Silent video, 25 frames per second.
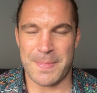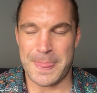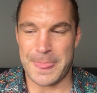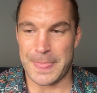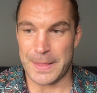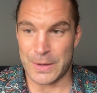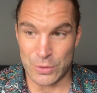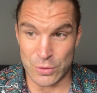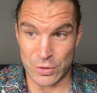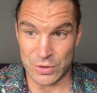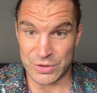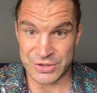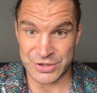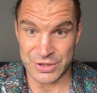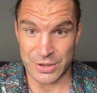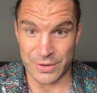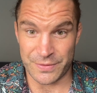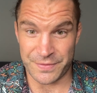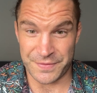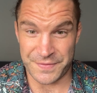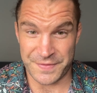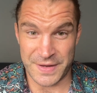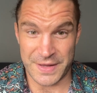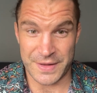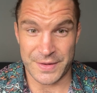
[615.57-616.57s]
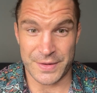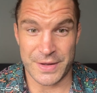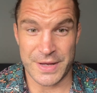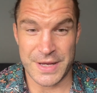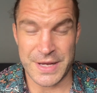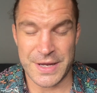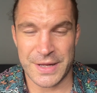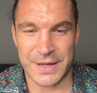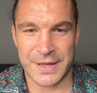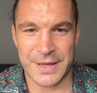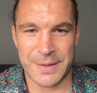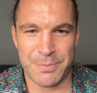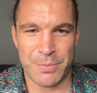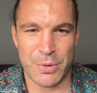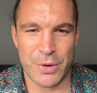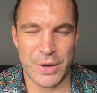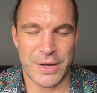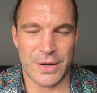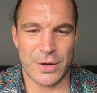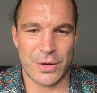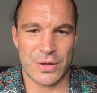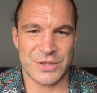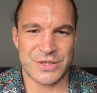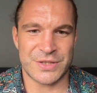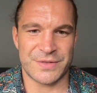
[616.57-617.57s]
got so fit that he could put in
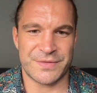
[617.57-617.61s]
lots